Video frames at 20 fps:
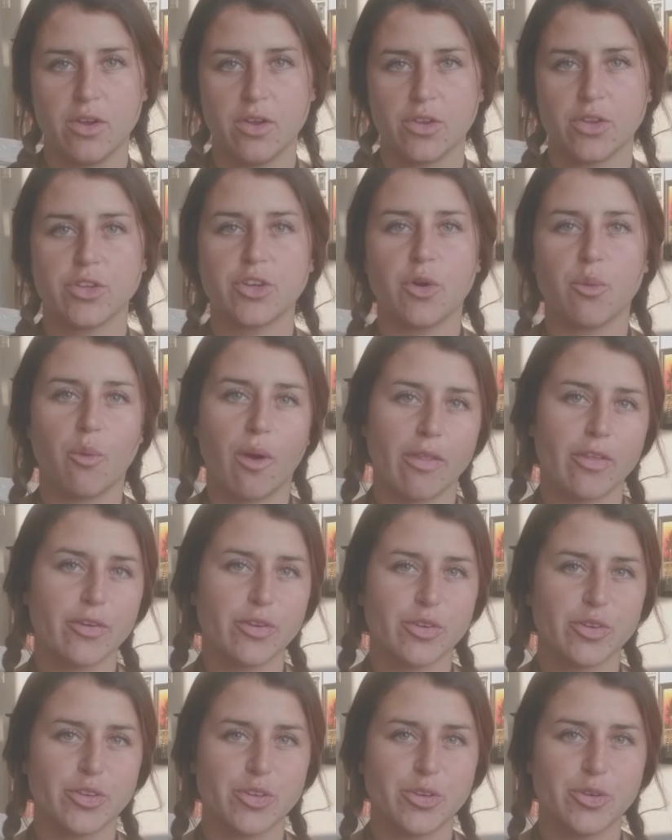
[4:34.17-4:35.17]
Whether
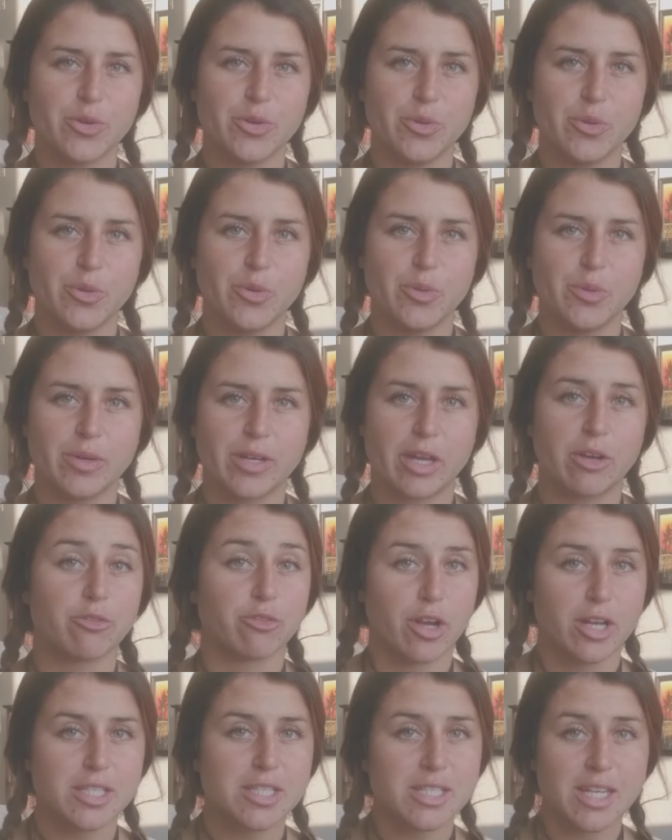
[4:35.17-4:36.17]
you can
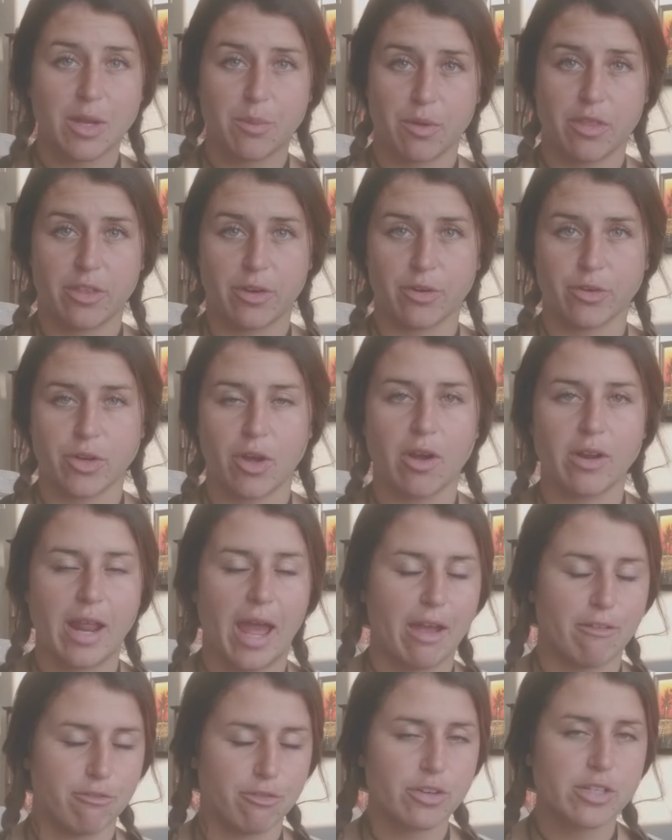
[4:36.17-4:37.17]
resonate with it or not,
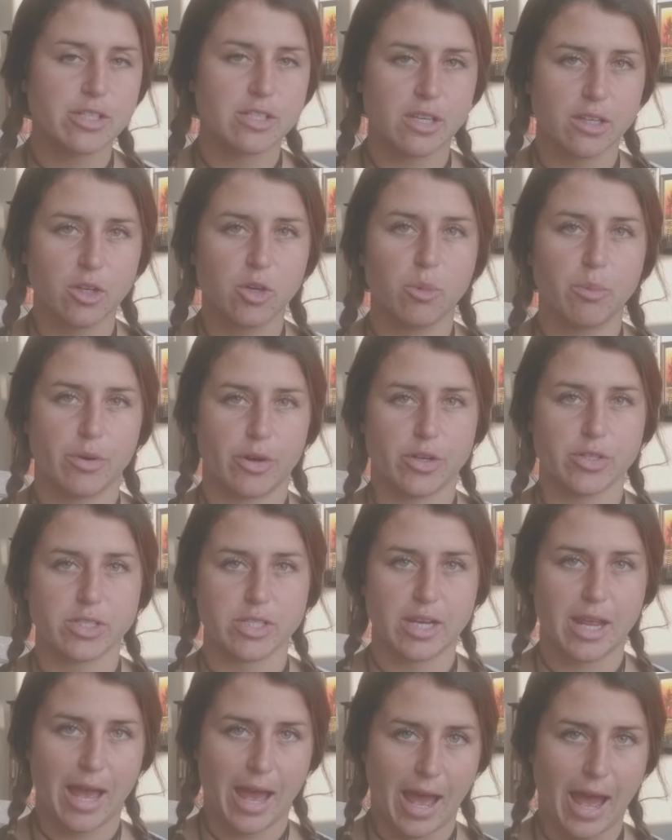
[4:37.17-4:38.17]
every single person
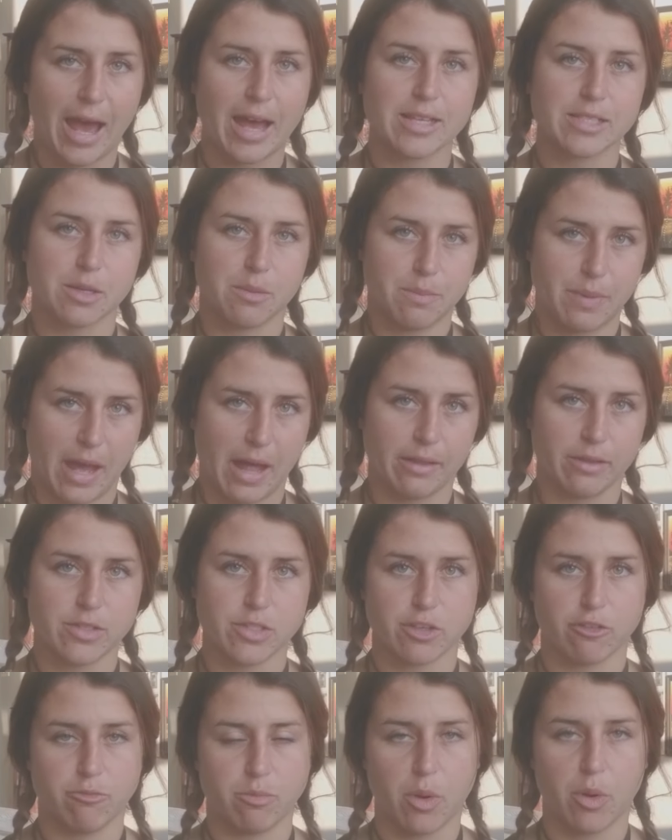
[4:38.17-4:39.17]
has a balance
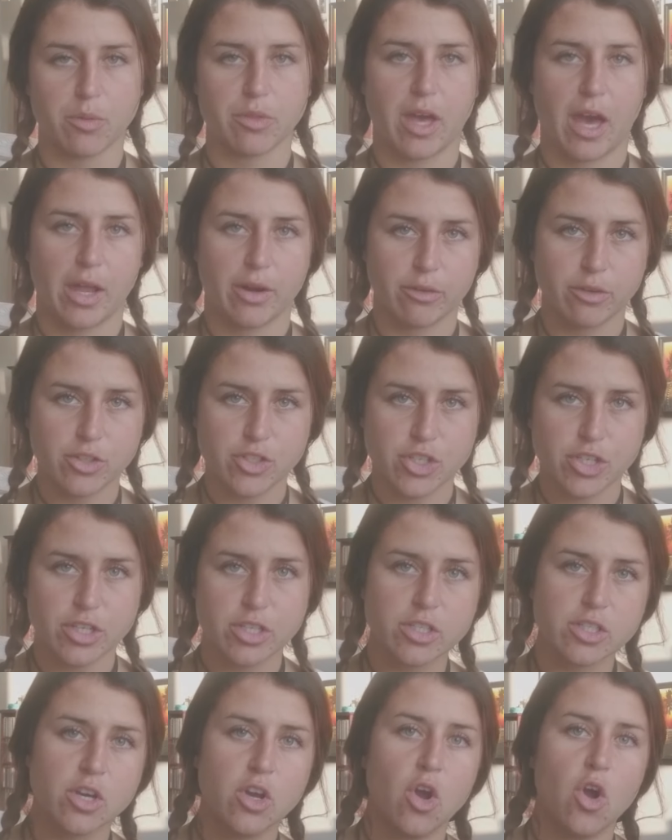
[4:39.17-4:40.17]
of both
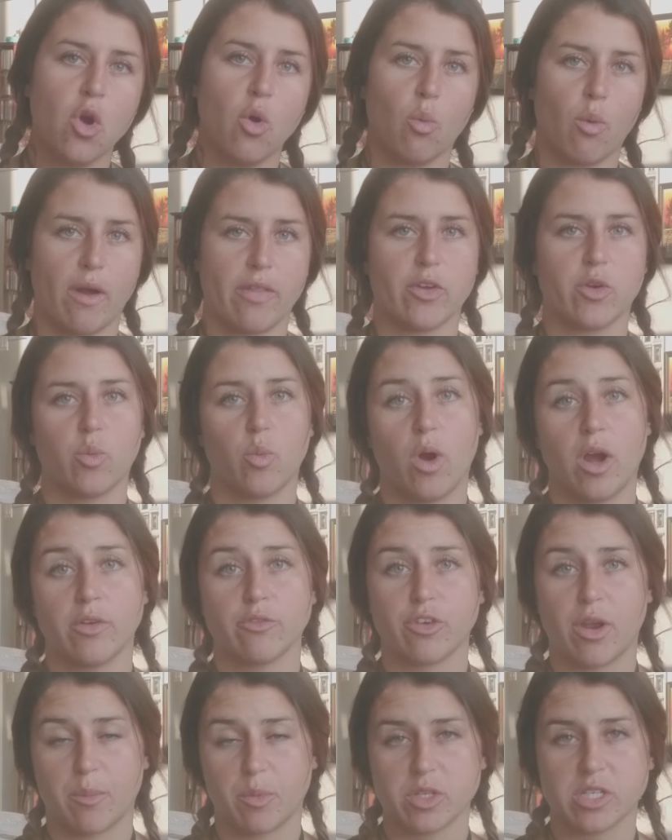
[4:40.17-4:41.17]
energies. Whether one
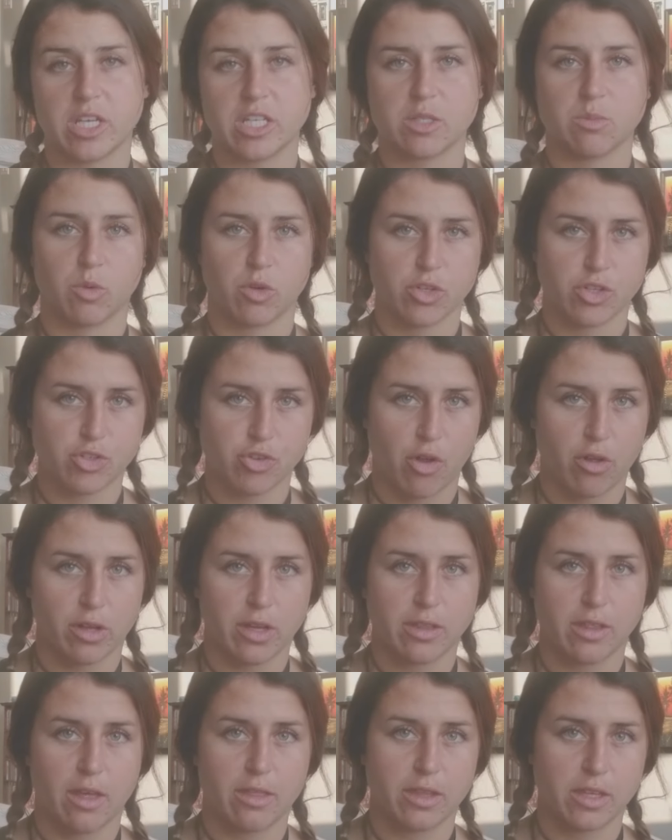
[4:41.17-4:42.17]
represents more strongly
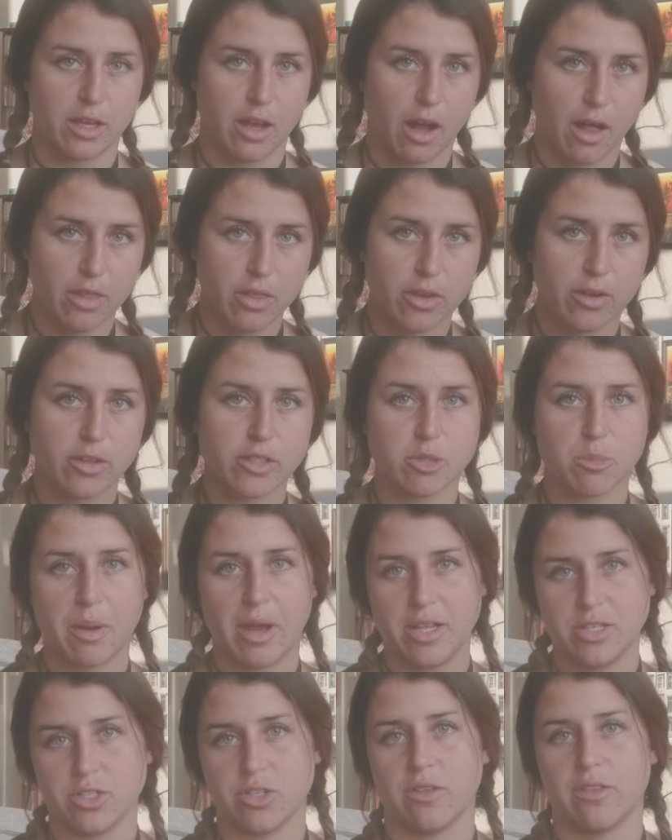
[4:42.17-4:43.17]
than the other
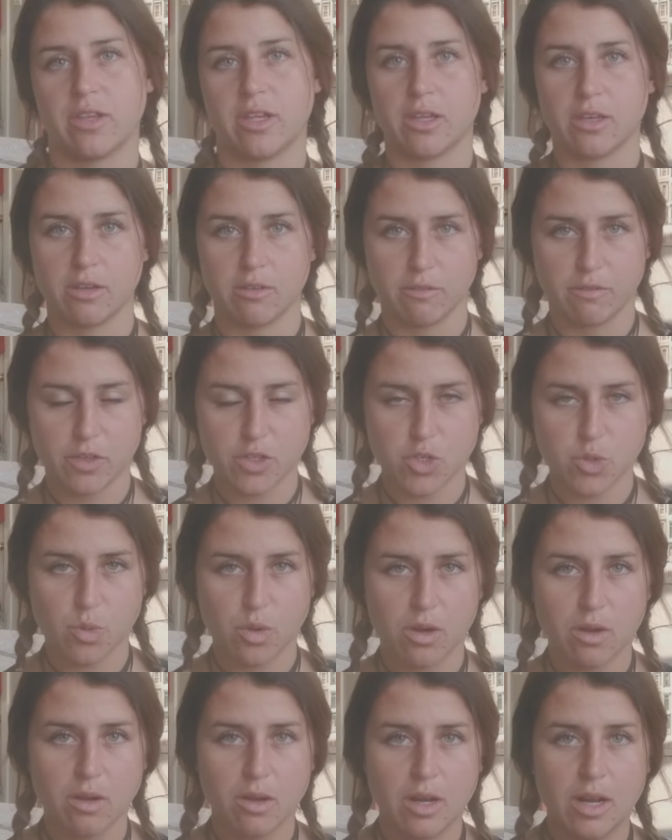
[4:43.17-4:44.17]
depends on the
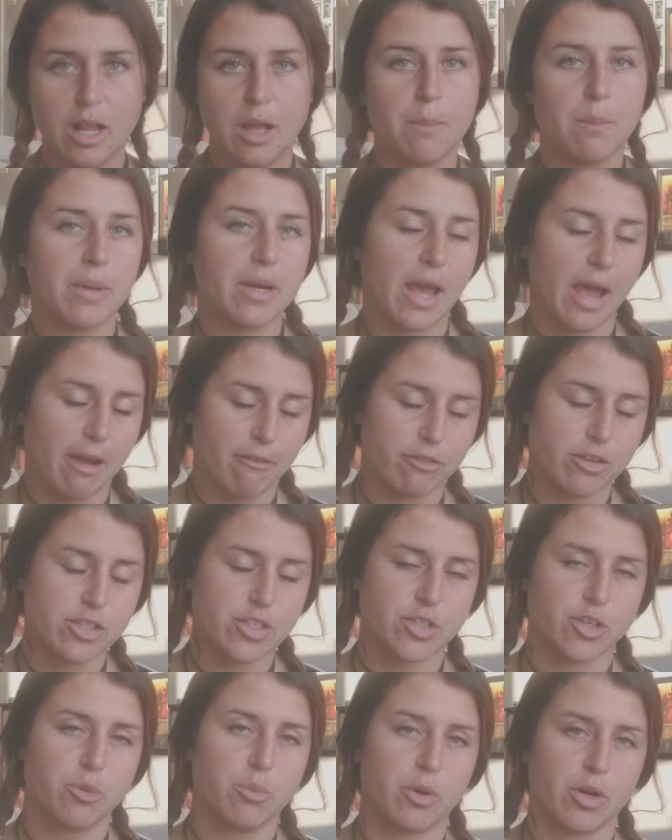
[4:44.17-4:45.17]
individual, but every
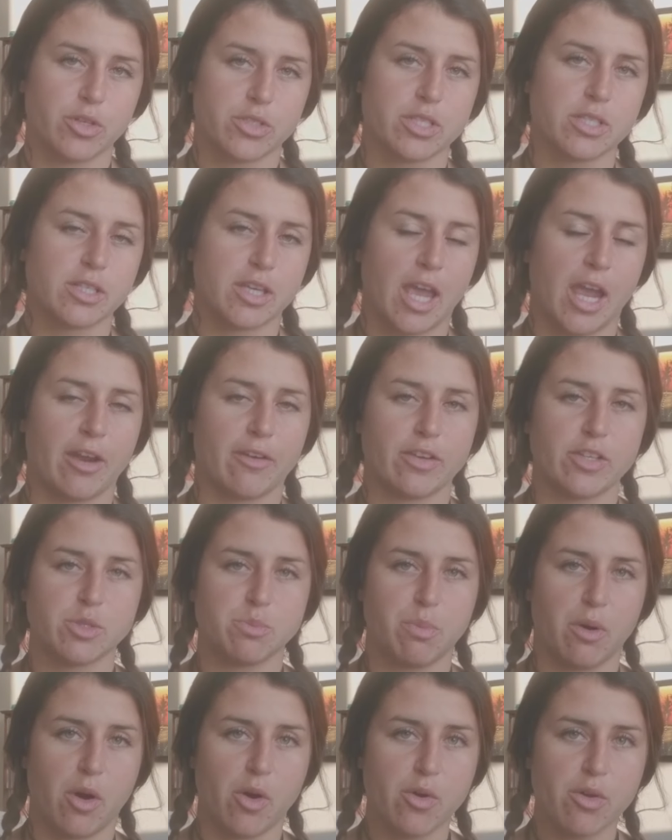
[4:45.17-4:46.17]
single person carries
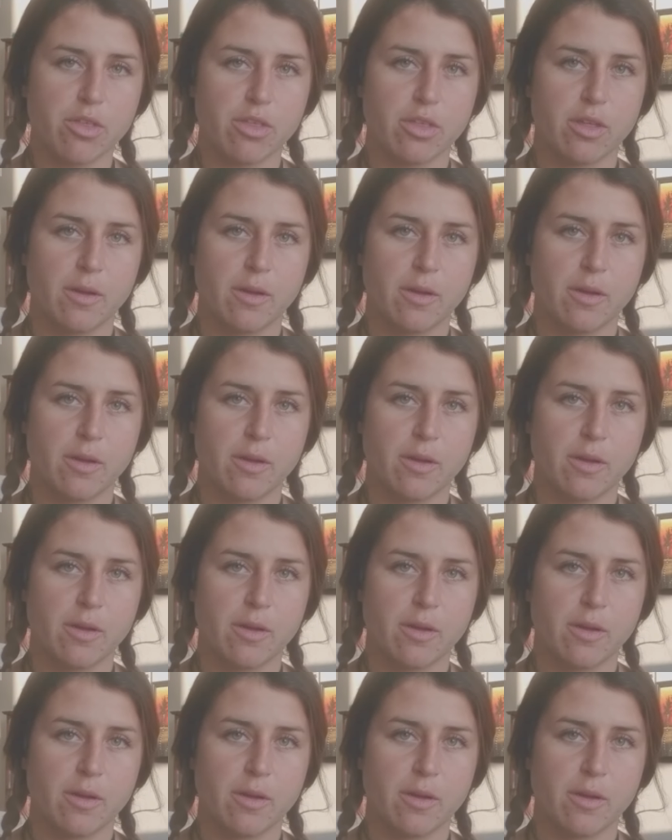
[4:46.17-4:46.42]
both.